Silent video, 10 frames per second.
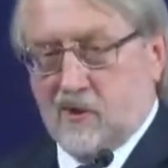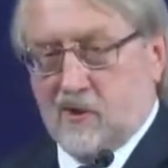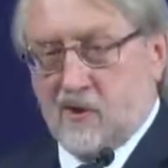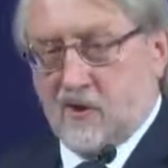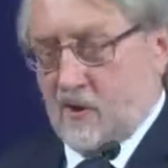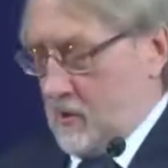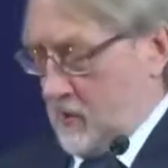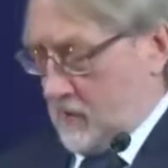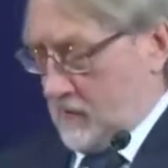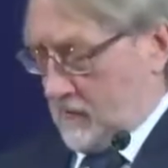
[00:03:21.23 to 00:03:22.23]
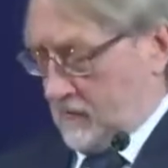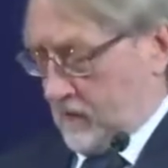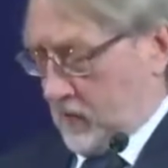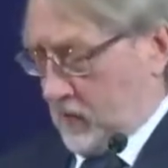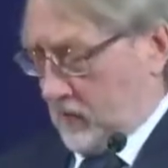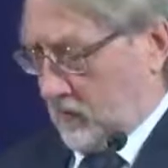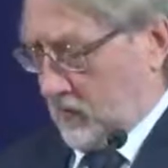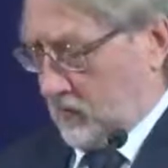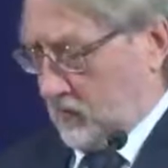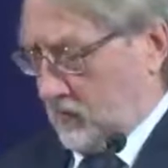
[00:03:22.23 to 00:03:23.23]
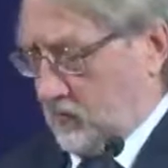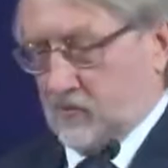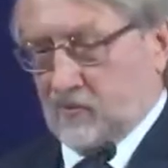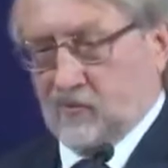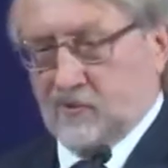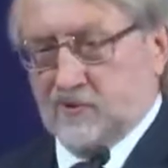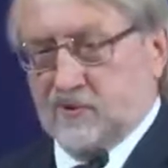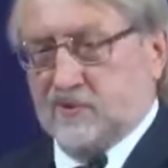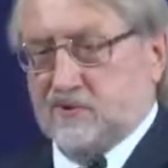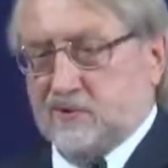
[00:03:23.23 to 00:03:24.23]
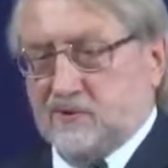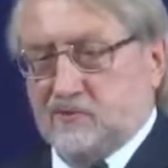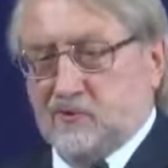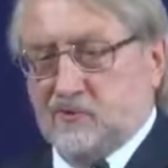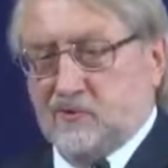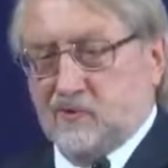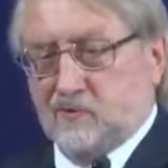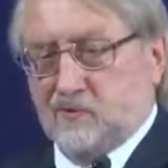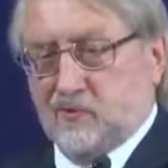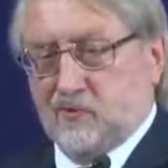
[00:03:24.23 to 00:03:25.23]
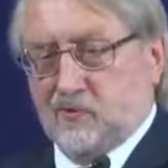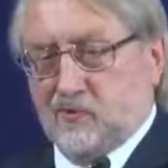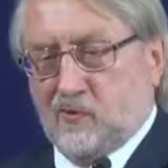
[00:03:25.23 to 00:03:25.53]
and it all will end quite well.